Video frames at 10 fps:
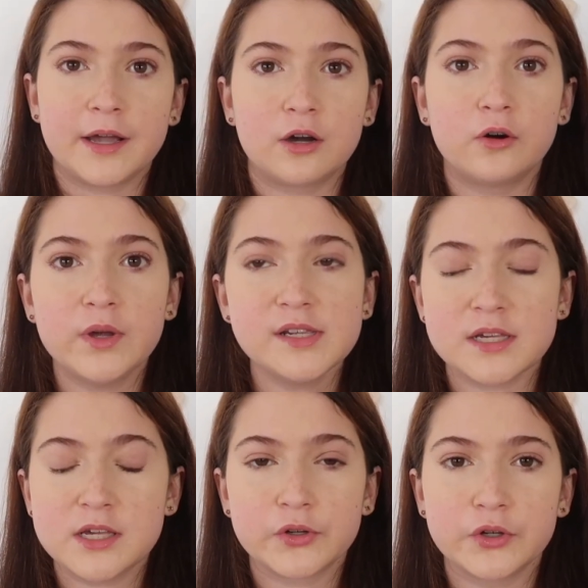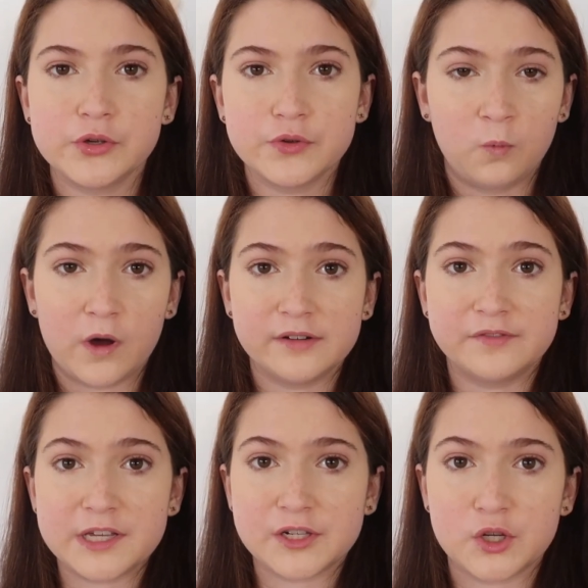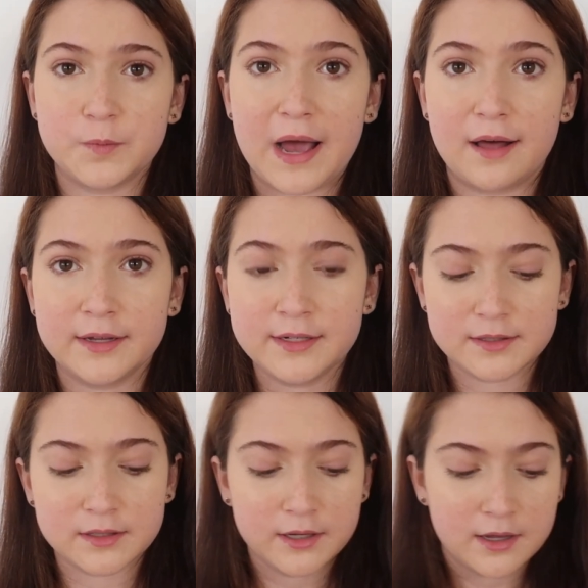I always either use one of these two palettes.